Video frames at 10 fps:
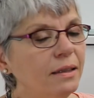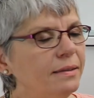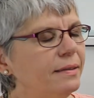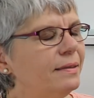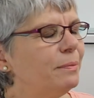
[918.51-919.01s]

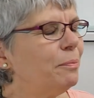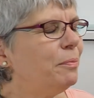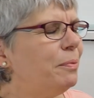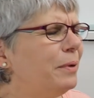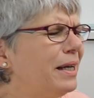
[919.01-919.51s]
This is
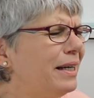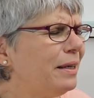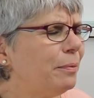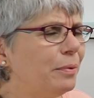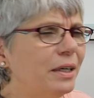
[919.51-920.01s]

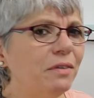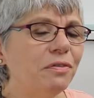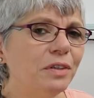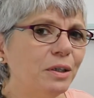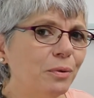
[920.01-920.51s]
very, very
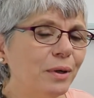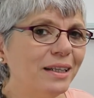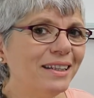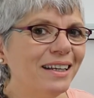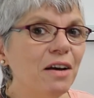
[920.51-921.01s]

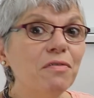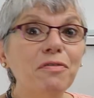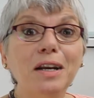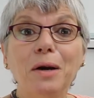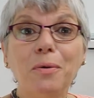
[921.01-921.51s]
frequent,
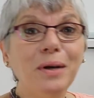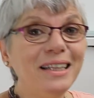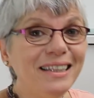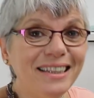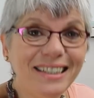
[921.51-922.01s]

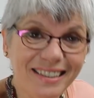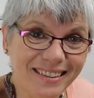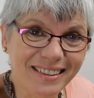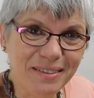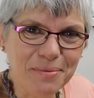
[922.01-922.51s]

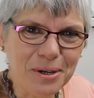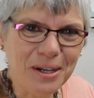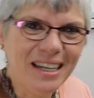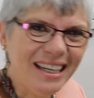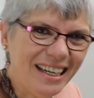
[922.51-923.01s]

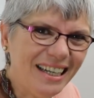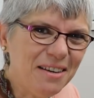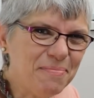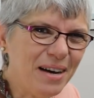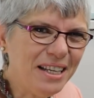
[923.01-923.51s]
frecuentísimo en
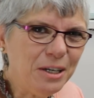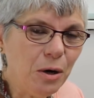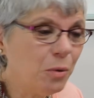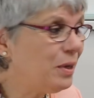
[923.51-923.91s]
español.